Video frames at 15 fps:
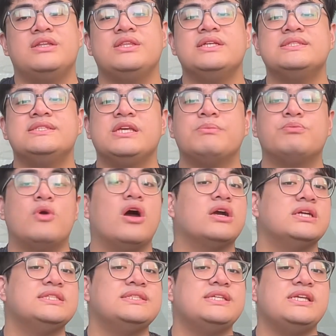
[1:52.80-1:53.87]
It is
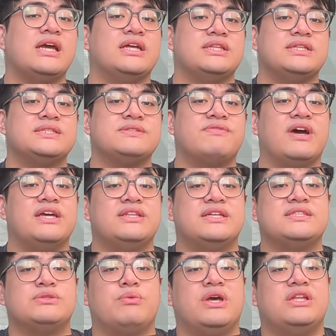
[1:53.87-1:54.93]
hypocrisy at its
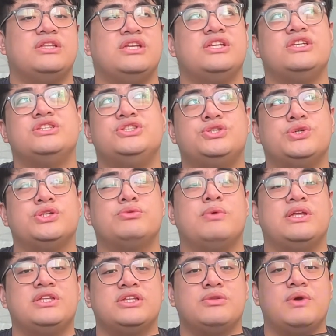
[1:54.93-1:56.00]
finest when in
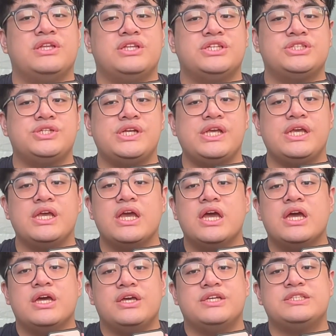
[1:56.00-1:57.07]
June 2023,
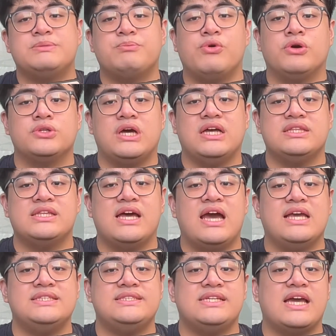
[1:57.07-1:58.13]
he spoke at
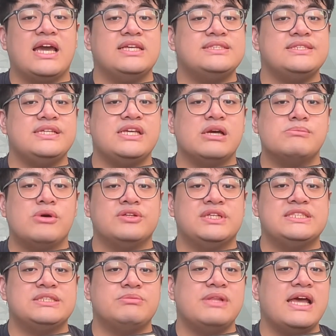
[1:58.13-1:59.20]
the ICIC
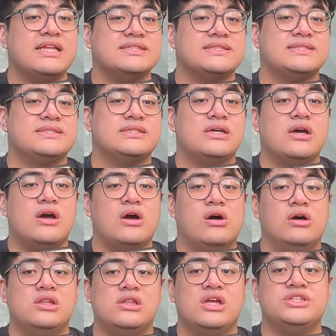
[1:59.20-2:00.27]
about his plans
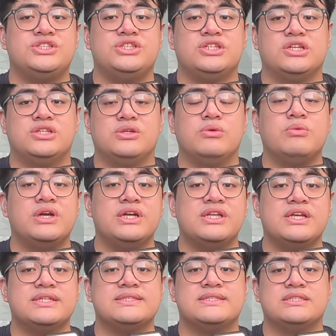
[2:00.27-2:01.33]
on launching an
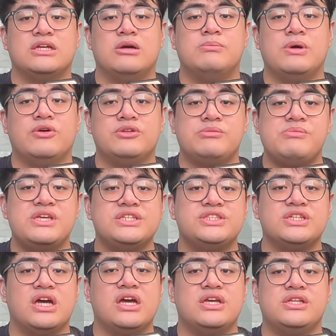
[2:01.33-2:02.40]
awareness about
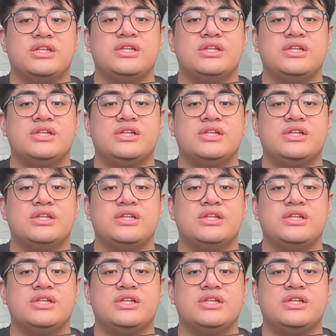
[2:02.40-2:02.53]
media